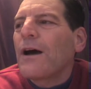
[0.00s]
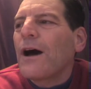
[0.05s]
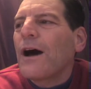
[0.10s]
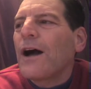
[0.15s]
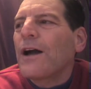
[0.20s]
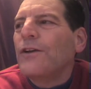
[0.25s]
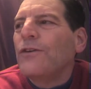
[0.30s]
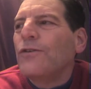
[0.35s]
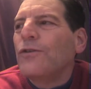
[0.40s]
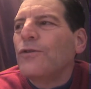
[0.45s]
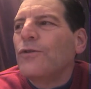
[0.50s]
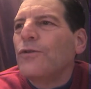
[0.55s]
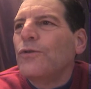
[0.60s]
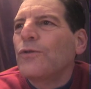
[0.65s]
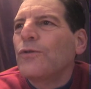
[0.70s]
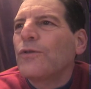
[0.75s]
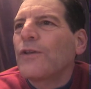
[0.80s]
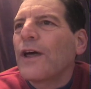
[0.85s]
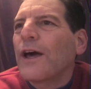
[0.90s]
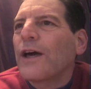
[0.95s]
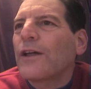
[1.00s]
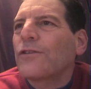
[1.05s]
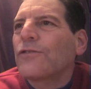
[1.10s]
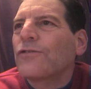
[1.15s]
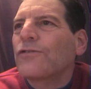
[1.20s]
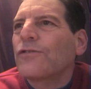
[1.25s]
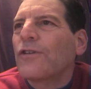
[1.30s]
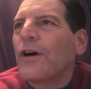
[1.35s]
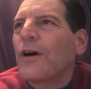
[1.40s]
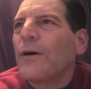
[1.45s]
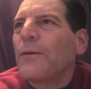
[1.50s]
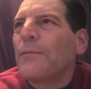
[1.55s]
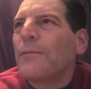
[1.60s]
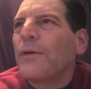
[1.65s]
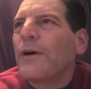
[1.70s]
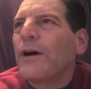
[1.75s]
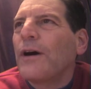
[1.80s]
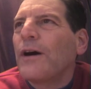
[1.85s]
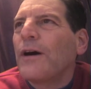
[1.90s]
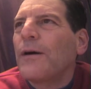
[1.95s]
I knew that
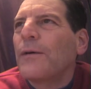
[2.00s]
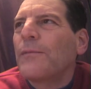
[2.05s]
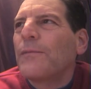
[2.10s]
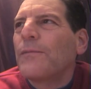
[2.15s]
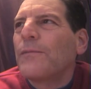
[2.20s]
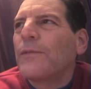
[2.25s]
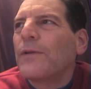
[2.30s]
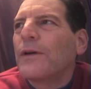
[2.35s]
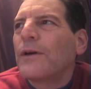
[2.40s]
some um,